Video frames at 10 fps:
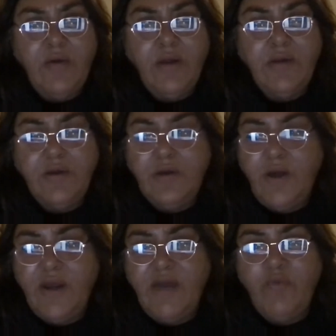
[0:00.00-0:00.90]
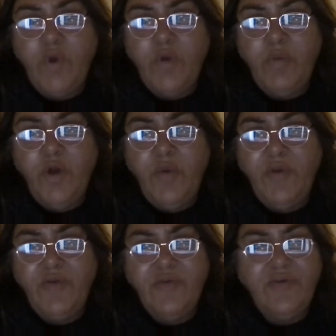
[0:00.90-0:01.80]
and you could only have work
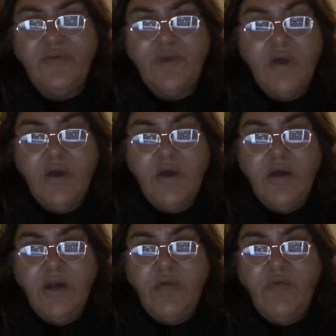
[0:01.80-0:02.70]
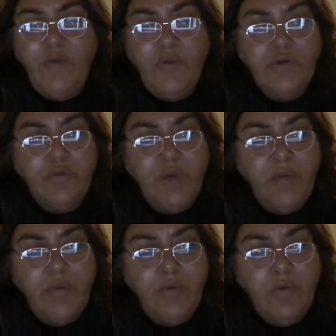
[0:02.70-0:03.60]
permits, just, with Aboriginal
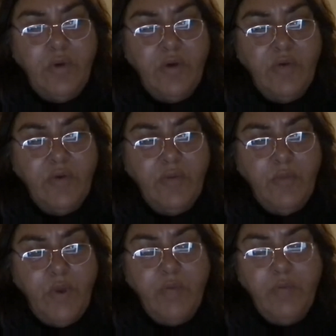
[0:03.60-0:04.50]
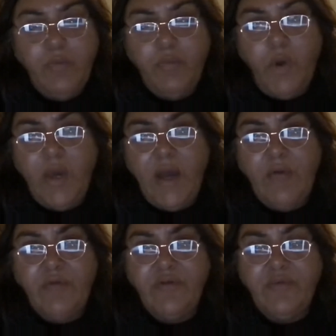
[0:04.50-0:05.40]
people, like my
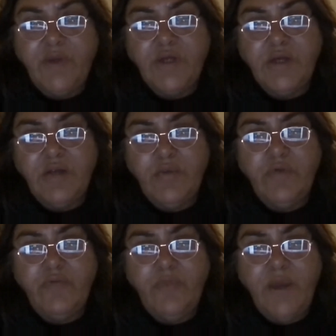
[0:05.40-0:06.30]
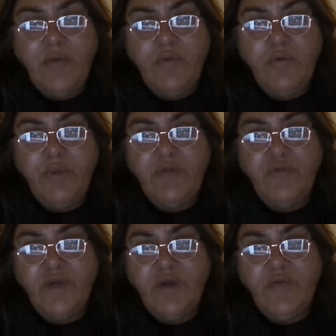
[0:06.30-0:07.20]
elders especially, it would have been a real big
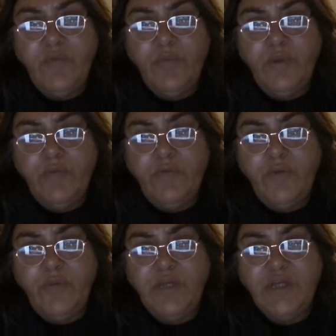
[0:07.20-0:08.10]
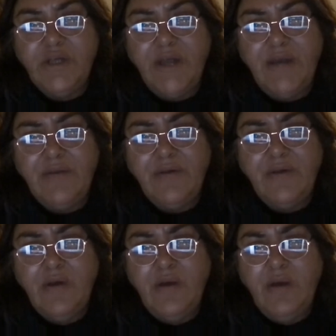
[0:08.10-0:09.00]
trigger from the mission days,
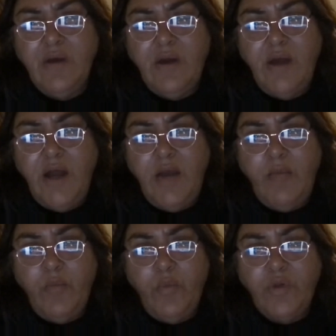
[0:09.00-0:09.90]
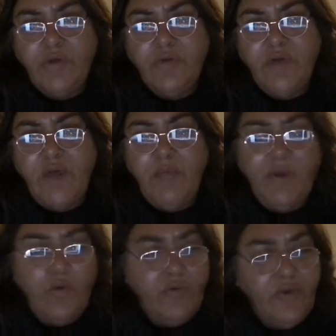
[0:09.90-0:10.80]

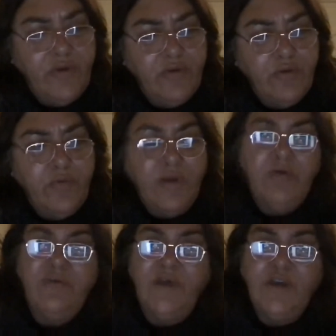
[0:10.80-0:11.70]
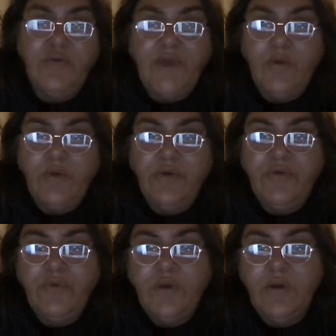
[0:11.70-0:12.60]
but also it's a good thing because they were used
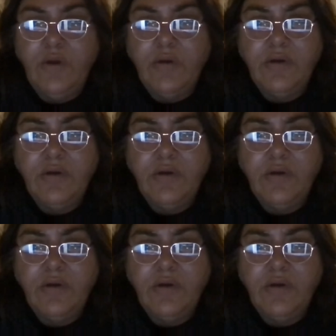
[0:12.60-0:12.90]
to it. Like,